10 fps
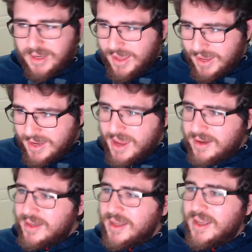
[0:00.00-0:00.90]

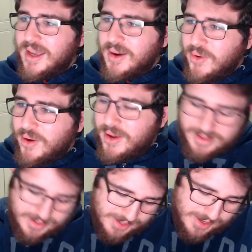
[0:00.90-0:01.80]
Again,
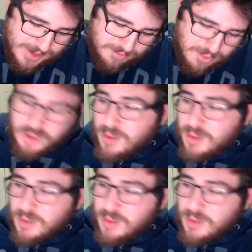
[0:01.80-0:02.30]
the most